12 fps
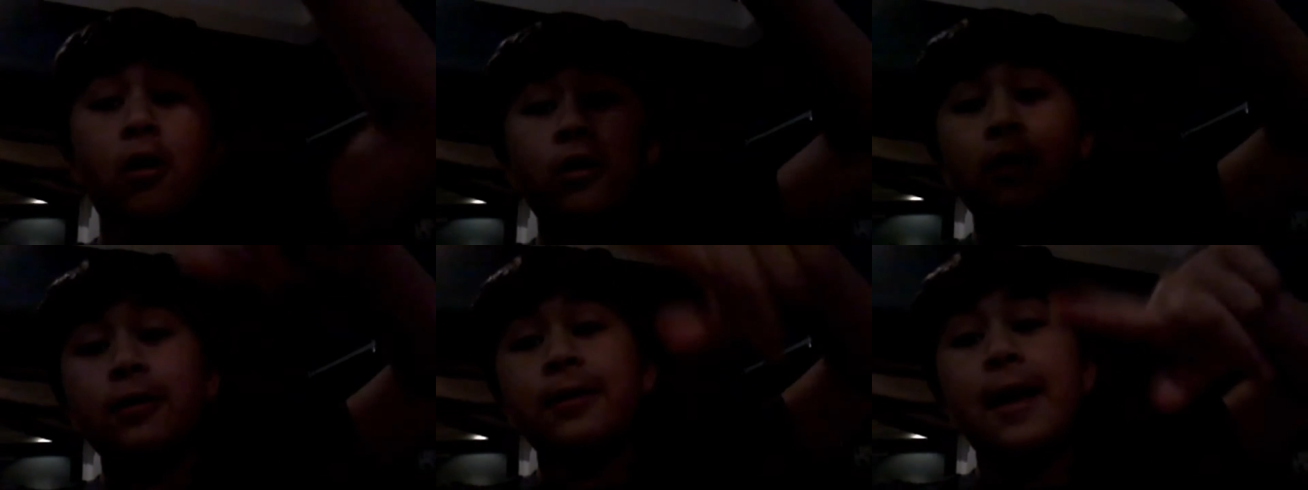
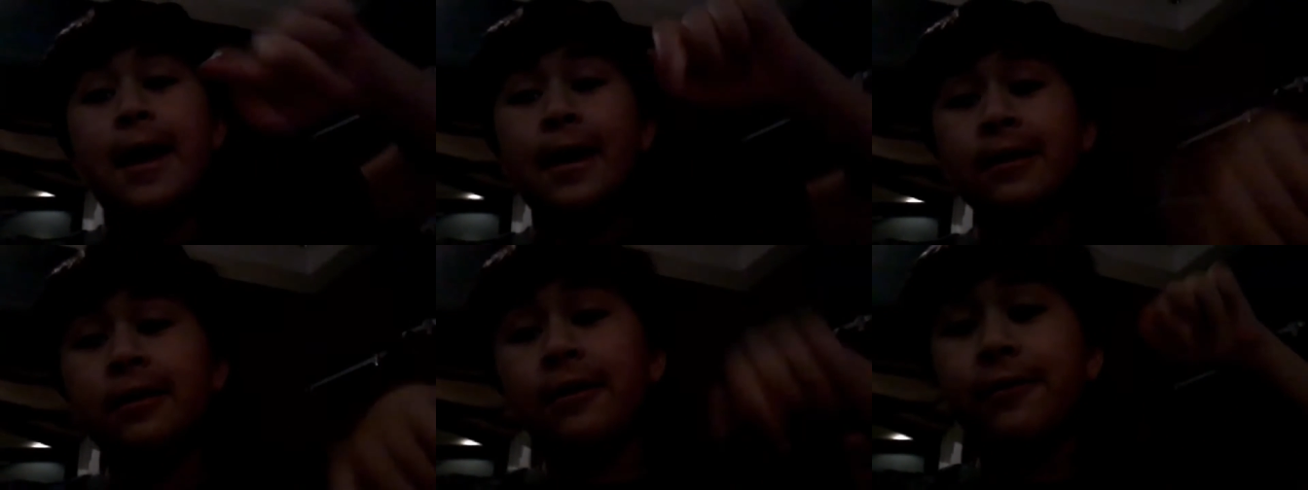uh, the
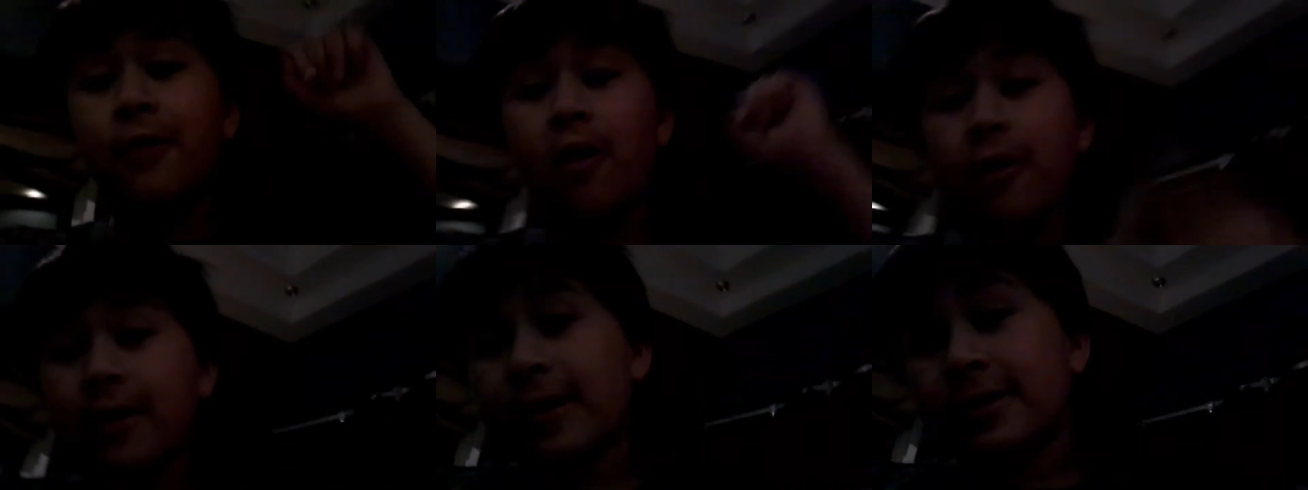end of
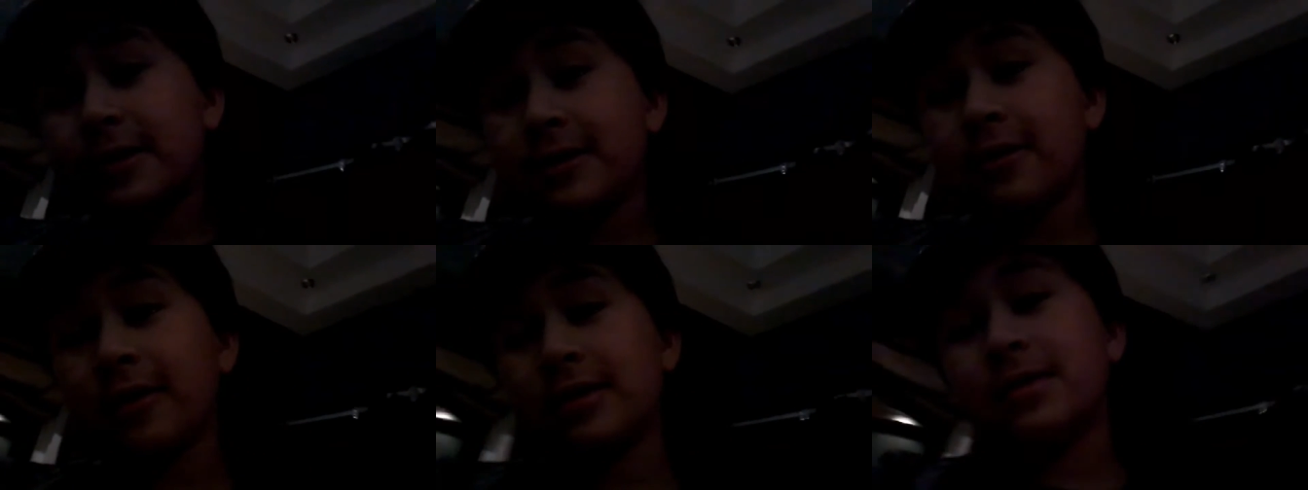
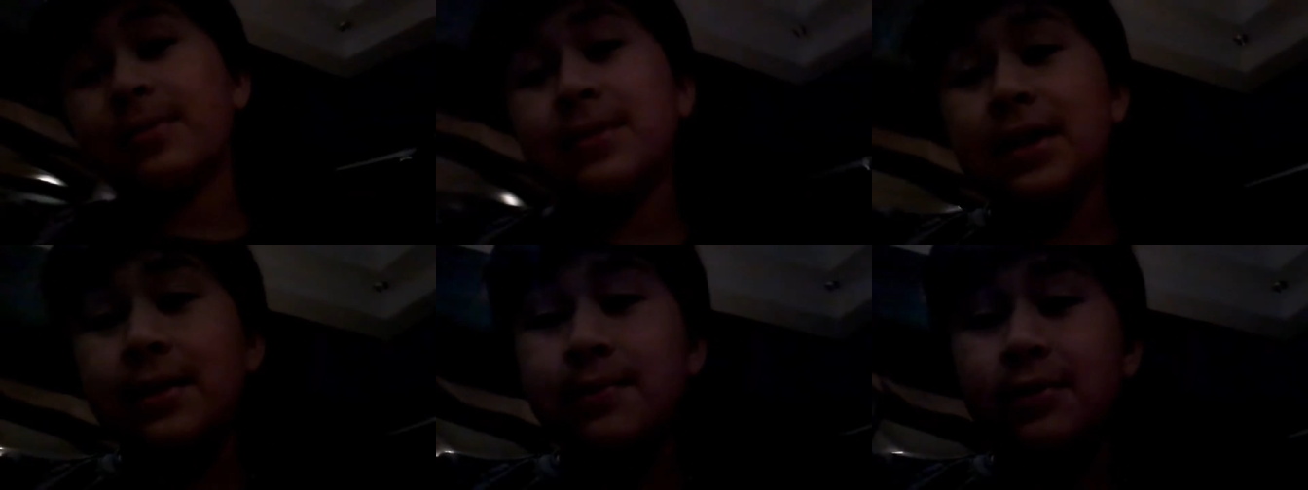August, not
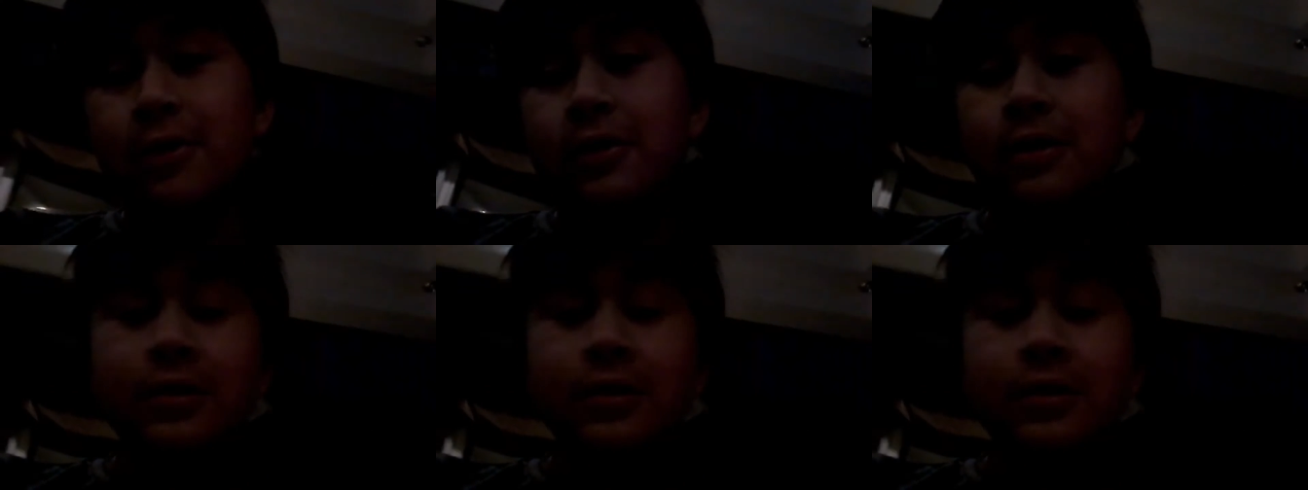September.